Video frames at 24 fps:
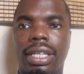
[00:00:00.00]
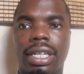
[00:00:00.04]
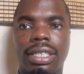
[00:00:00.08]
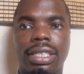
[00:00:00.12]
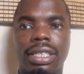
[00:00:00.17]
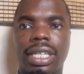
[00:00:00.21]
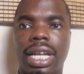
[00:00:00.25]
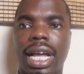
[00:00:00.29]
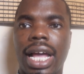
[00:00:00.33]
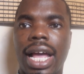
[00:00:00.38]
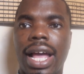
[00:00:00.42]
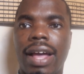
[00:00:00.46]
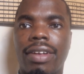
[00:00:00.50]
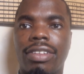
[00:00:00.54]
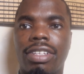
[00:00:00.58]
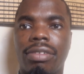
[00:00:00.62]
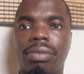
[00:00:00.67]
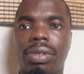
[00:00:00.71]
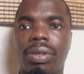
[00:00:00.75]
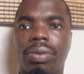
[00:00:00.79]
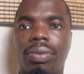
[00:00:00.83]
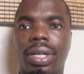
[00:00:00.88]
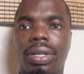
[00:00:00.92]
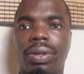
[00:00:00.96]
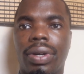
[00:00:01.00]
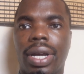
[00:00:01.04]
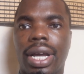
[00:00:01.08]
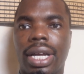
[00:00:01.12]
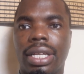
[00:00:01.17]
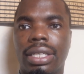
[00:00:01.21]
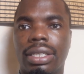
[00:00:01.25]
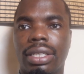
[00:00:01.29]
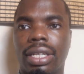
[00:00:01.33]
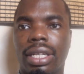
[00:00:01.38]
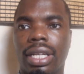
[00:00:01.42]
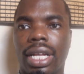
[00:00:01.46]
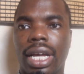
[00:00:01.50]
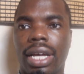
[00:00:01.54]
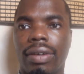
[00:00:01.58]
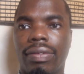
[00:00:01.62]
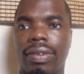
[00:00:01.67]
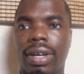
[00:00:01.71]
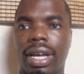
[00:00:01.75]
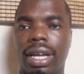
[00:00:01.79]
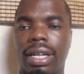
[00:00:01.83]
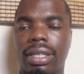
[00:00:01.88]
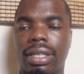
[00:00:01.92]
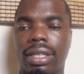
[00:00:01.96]
does not have to be where you end your life
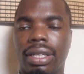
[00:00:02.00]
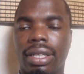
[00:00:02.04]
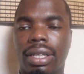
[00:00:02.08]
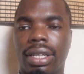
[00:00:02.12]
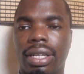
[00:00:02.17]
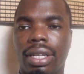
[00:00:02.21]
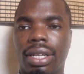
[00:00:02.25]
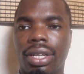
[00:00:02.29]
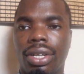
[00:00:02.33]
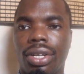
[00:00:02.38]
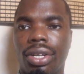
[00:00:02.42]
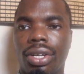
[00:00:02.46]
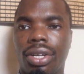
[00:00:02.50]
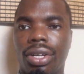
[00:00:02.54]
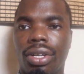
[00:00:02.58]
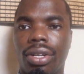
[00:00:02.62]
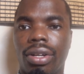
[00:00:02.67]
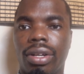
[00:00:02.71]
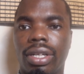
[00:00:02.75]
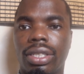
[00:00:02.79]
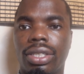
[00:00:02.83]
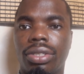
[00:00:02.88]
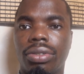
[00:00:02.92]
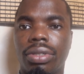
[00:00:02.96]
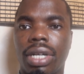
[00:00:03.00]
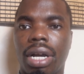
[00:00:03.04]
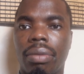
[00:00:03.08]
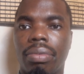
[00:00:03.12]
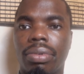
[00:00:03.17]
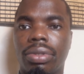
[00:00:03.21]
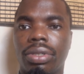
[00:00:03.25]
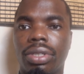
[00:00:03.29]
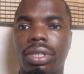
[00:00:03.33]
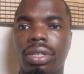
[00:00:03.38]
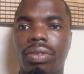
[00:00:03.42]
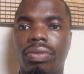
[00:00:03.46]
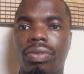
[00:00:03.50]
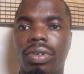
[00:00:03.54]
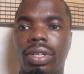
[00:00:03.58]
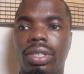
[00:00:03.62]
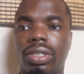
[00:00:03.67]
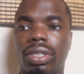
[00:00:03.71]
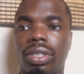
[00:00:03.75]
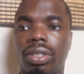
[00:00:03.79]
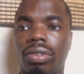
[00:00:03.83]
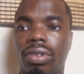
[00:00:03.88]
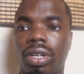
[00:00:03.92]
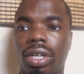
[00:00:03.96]
at. You know, there's still opportunity for you
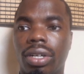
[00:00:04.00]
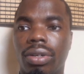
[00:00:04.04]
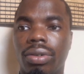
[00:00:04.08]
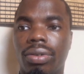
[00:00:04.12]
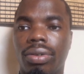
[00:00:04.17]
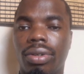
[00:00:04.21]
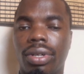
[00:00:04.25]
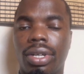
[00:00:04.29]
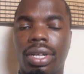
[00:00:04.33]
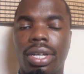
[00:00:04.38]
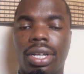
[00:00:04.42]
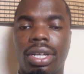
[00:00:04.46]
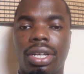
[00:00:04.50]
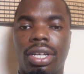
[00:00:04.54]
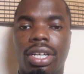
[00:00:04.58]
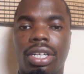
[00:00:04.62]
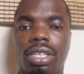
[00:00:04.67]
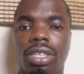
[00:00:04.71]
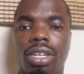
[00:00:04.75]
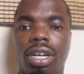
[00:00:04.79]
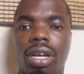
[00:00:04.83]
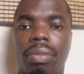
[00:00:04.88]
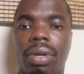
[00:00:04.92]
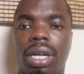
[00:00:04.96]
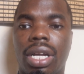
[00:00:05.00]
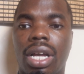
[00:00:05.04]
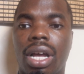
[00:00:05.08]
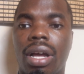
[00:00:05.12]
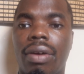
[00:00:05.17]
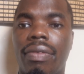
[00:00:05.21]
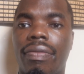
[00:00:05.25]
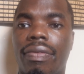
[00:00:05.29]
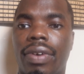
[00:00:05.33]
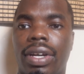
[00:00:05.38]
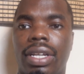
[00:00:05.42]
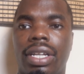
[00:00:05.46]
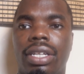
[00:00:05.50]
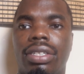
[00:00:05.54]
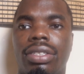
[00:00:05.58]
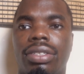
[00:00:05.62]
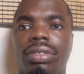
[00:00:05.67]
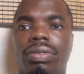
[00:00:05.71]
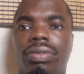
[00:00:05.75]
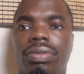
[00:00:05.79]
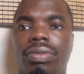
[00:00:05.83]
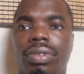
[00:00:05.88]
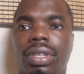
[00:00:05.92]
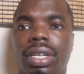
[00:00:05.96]
to grow, you know, and become
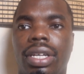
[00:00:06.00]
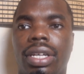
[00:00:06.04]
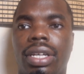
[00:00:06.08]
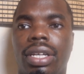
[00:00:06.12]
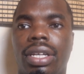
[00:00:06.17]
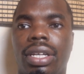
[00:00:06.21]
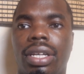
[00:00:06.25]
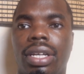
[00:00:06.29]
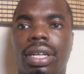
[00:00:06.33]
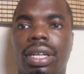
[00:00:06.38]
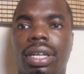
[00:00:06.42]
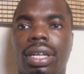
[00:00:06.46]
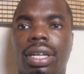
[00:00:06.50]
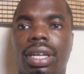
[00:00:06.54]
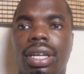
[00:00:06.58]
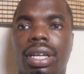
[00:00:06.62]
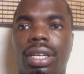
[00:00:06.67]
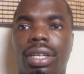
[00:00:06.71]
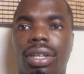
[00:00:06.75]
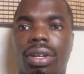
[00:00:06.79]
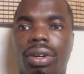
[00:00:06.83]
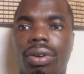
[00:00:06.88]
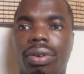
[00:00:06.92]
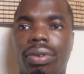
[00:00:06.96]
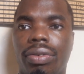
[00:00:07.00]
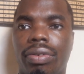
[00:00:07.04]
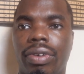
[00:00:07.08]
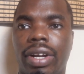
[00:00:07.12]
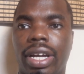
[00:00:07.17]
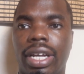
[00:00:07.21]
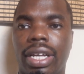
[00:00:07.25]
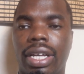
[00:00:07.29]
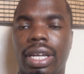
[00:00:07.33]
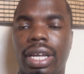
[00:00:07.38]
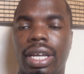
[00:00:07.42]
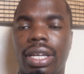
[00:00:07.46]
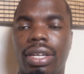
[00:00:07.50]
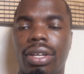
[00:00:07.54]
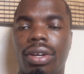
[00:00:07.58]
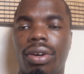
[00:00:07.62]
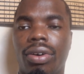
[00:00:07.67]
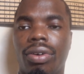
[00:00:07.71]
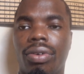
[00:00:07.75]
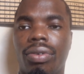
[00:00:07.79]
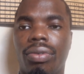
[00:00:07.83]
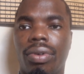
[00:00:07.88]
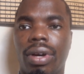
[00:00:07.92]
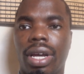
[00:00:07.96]
financially free in your own right, in your
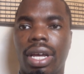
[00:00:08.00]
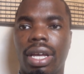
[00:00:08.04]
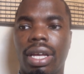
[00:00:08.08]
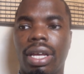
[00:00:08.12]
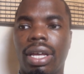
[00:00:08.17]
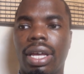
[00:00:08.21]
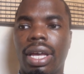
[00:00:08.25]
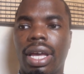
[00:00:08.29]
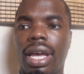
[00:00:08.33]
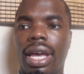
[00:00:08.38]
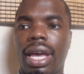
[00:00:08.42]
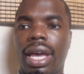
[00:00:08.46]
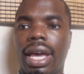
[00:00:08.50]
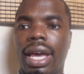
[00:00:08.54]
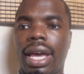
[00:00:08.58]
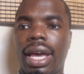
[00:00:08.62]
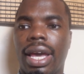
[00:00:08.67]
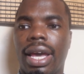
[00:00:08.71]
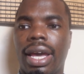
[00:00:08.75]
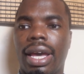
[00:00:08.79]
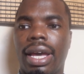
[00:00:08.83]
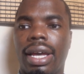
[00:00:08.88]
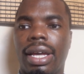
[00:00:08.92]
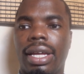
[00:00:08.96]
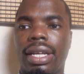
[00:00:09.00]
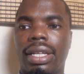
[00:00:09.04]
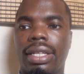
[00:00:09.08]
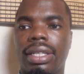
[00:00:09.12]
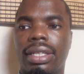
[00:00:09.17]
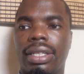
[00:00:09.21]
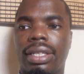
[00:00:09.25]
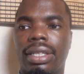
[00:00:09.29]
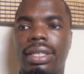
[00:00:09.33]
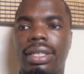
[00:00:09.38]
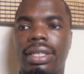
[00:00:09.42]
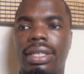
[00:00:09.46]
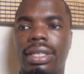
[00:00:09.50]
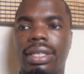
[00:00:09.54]
own way. And